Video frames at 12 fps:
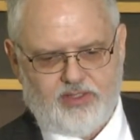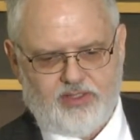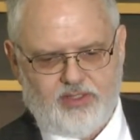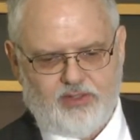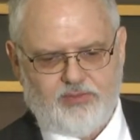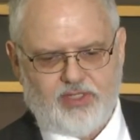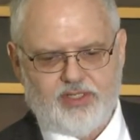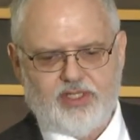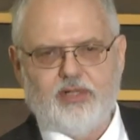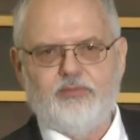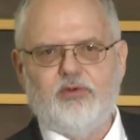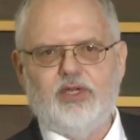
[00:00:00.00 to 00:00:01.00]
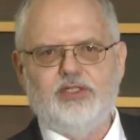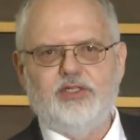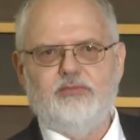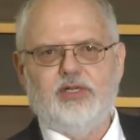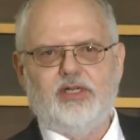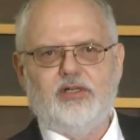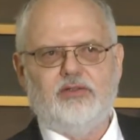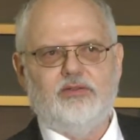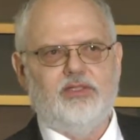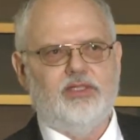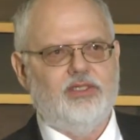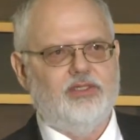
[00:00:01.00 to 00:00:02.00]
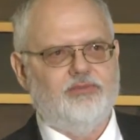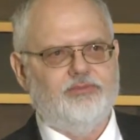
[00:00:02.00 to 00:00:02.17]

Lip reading: enterprise operation model, the